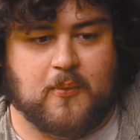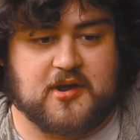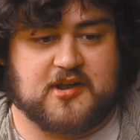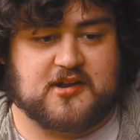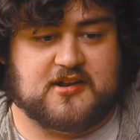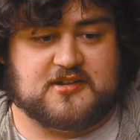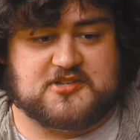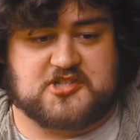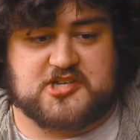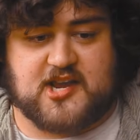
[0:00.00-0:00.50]
We're
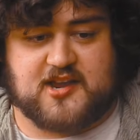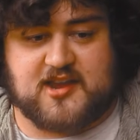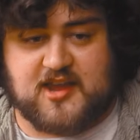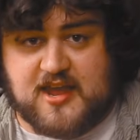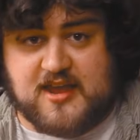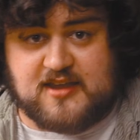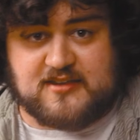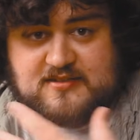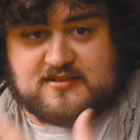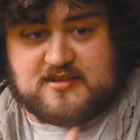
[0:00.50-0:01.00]
going to check,
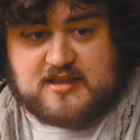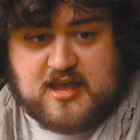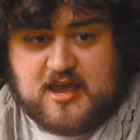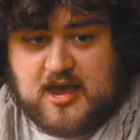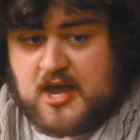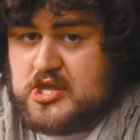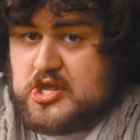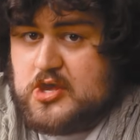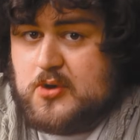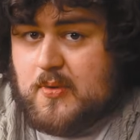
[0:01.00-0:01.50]
is there
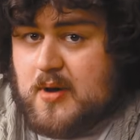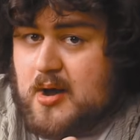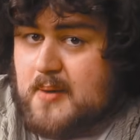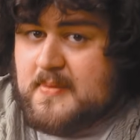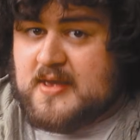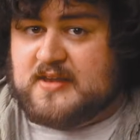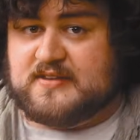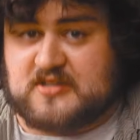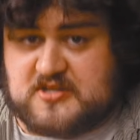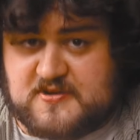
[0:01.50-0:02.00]
a
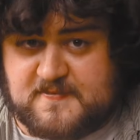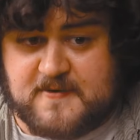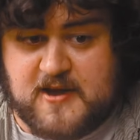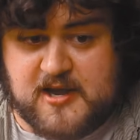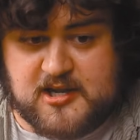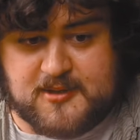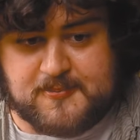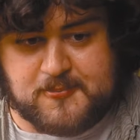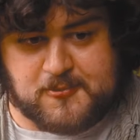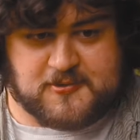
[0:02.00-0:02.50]
UART message
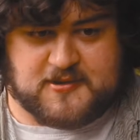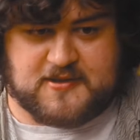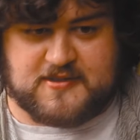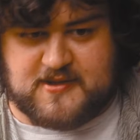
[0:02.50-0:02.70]
available?